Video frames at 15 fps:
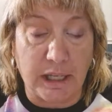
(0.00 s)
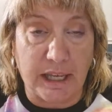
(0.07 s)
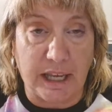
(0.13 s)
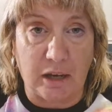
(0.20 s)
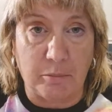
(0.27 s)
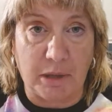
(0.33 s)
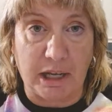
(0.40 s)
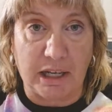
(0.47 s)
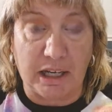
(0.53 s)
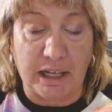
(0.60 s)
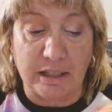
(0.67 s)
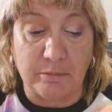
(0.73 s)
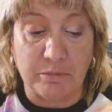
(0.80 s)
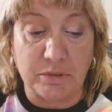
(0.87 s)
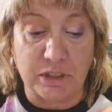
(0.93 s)
count my
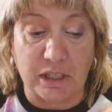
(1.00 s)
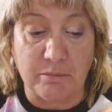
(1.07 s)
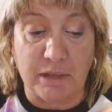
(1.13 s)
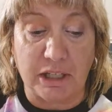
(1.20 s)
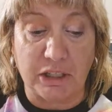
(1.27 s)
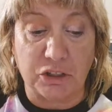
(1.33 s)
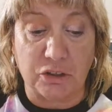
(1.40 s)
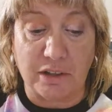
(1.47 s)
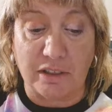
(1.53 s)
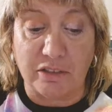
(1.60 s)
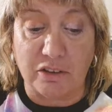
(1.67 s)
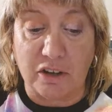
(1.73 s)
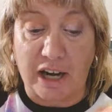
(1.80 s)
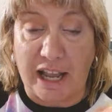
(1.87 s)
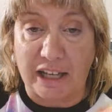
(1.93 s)
items, and make sure that
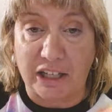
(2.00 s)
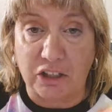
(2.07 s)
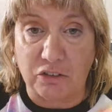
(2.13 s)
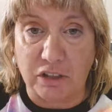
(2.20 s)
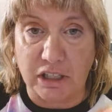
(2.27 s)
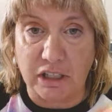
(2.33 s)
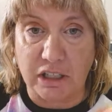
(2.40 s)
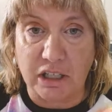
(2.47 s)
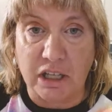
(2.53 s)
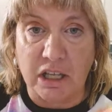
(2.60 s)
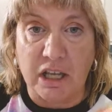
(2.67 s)
they're accurate.